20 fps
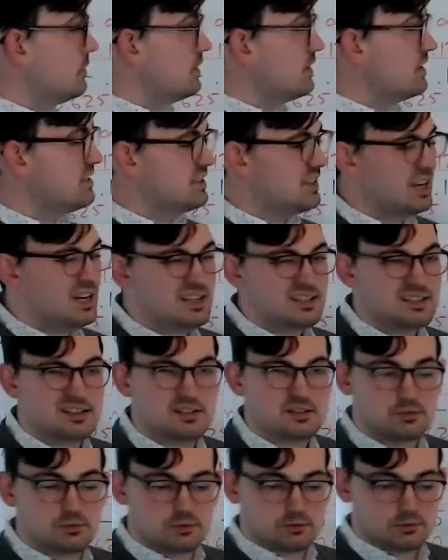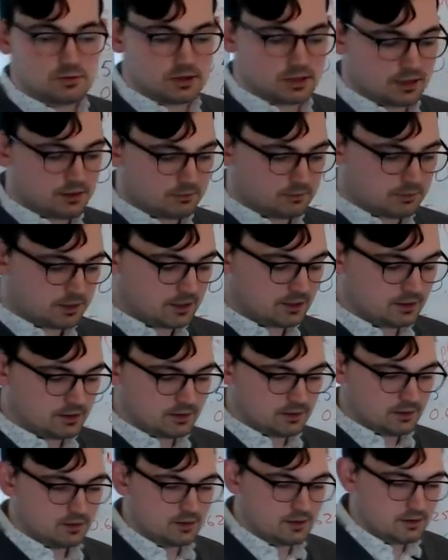these cases, we're working with
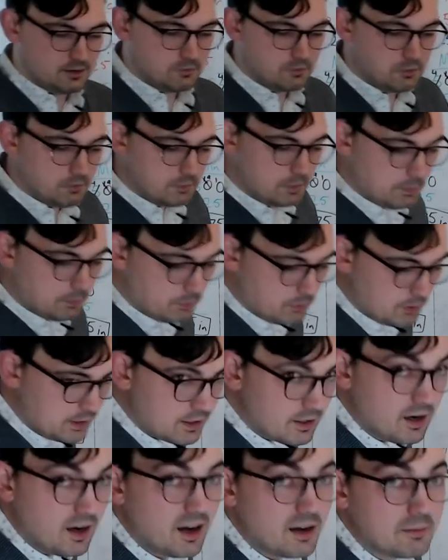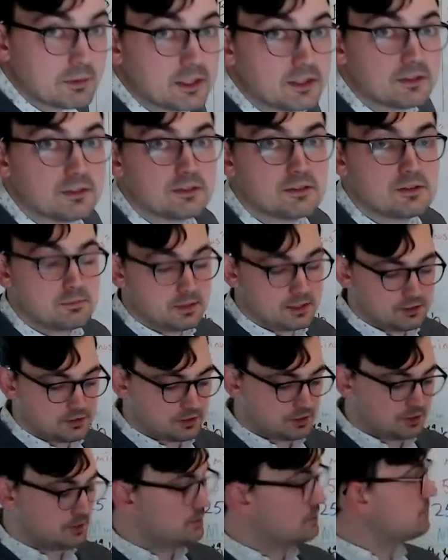what would be pretty common
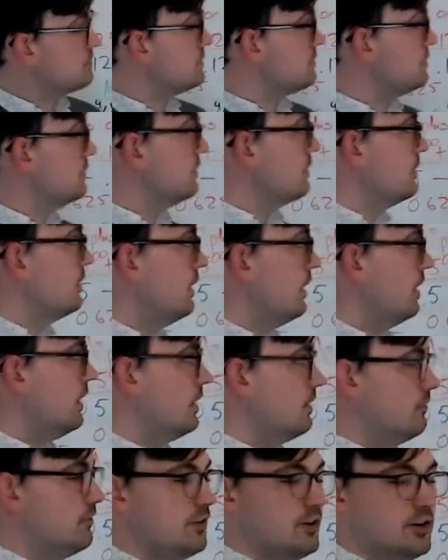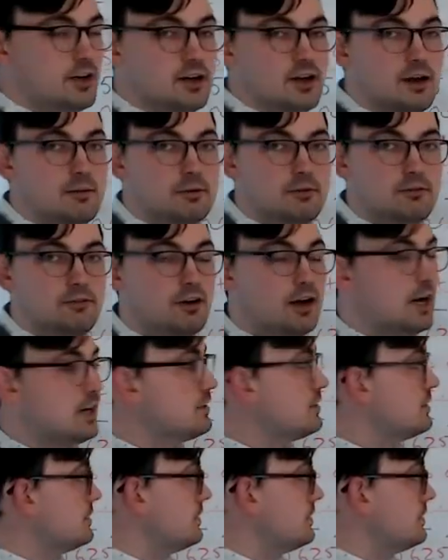dimensions, very common fractions